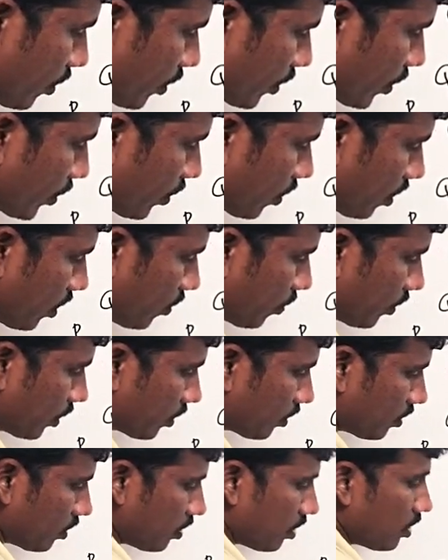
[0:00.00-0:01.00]
Q out.
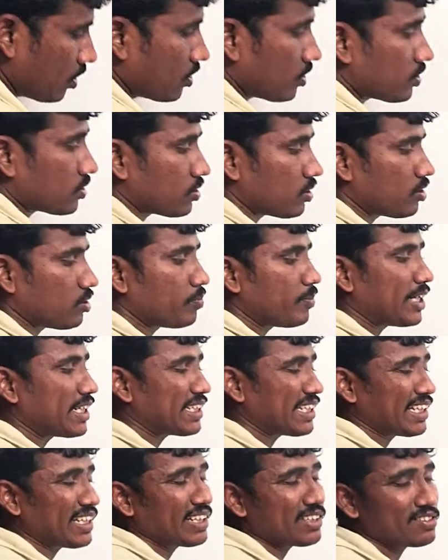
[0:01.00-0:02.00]
So but
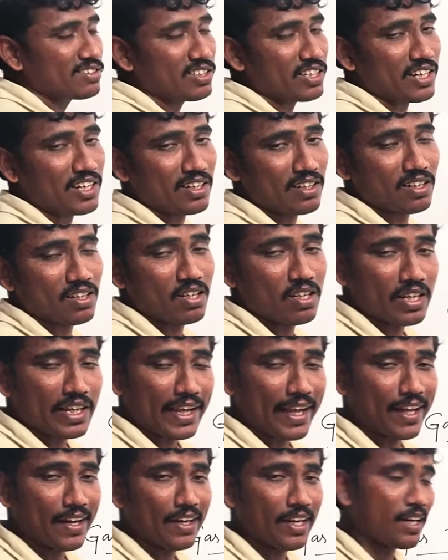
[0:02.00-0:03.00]
thing is that
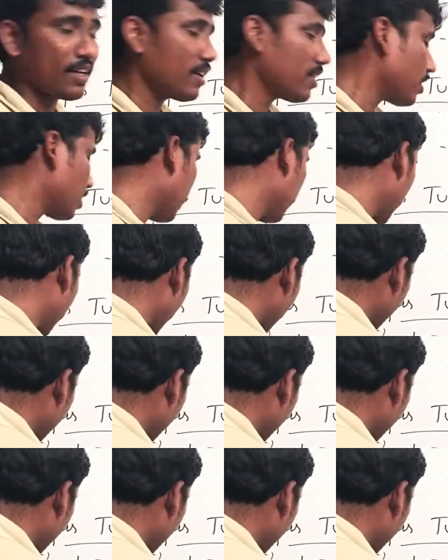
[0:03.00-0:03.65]
area under the P V